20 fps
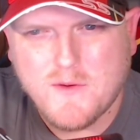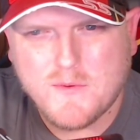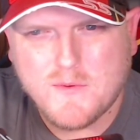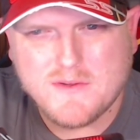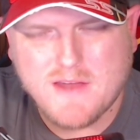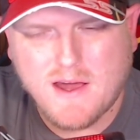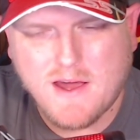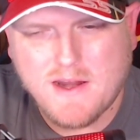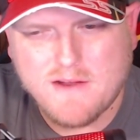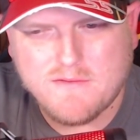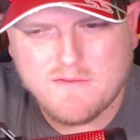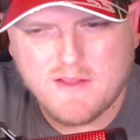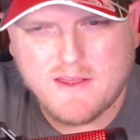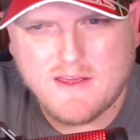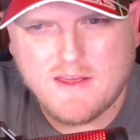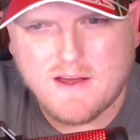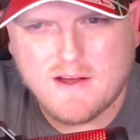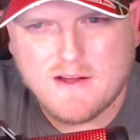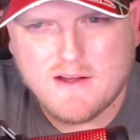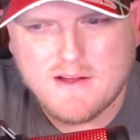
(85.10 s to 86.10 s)
kind of like
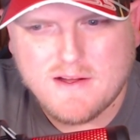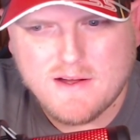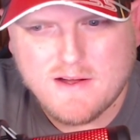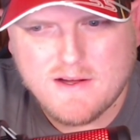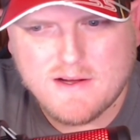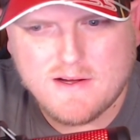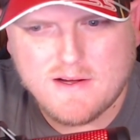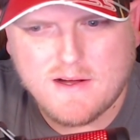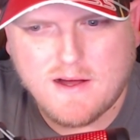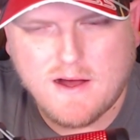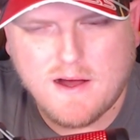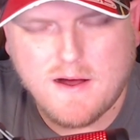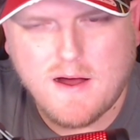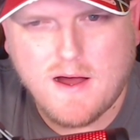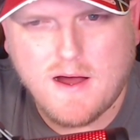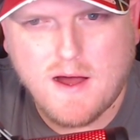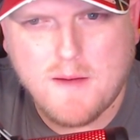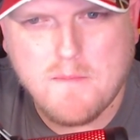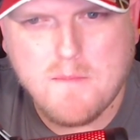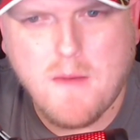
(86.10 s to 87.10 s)
a
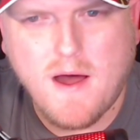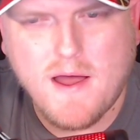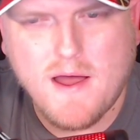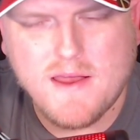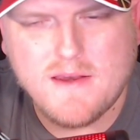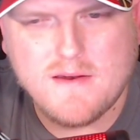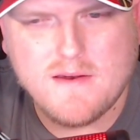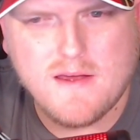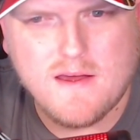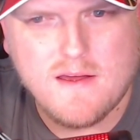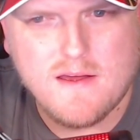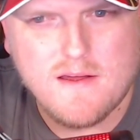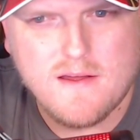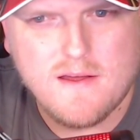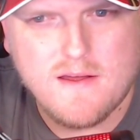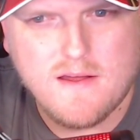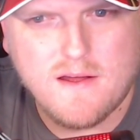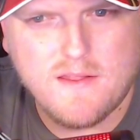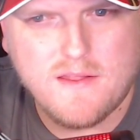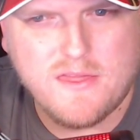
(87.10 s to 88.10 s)
mind
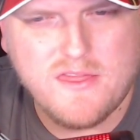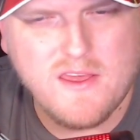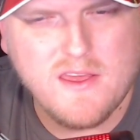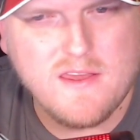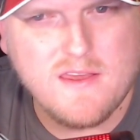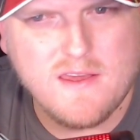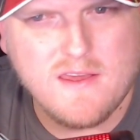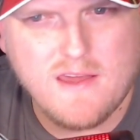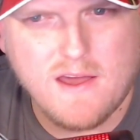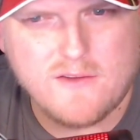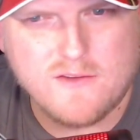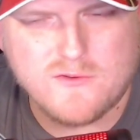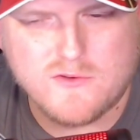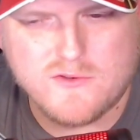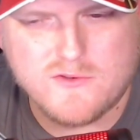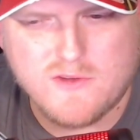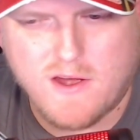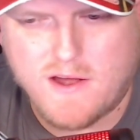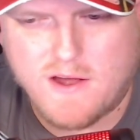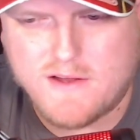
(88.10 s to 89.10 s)
and thinking
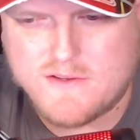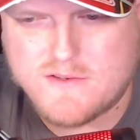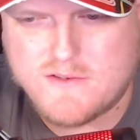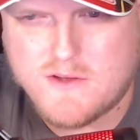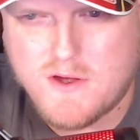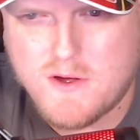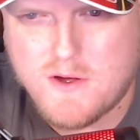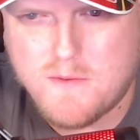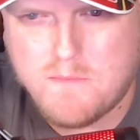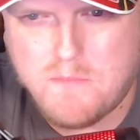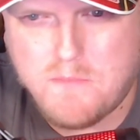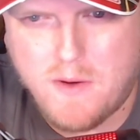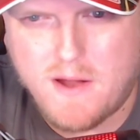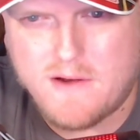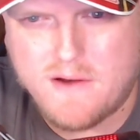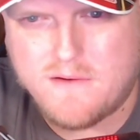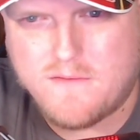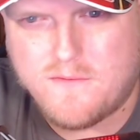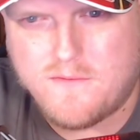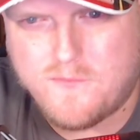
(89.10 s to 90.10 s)
exercise. But
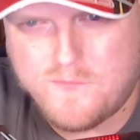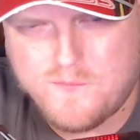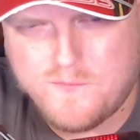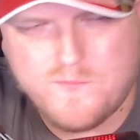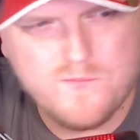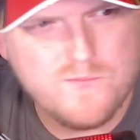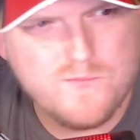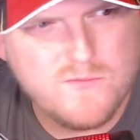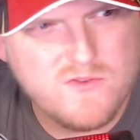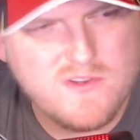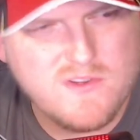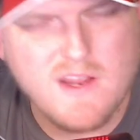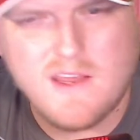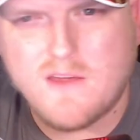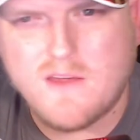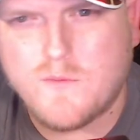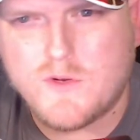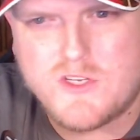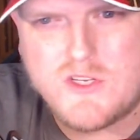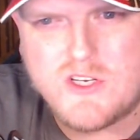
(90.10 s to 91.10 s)

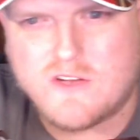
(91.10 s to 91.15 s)
sticking with just